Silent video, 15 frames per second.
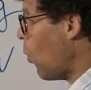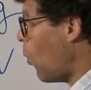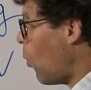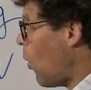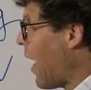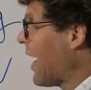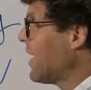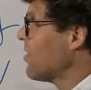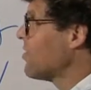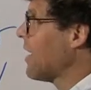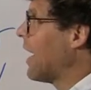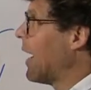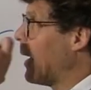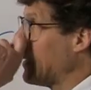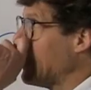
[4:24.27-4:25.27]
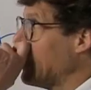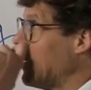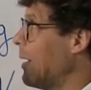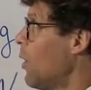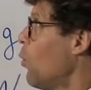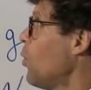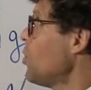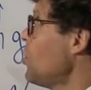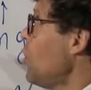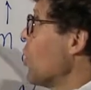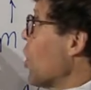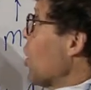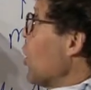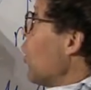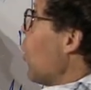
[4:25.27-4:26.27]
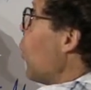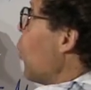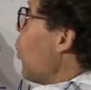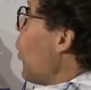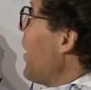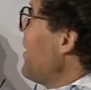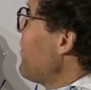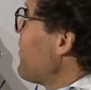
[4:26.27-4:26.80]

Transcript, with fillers: Why is that? Well, look, what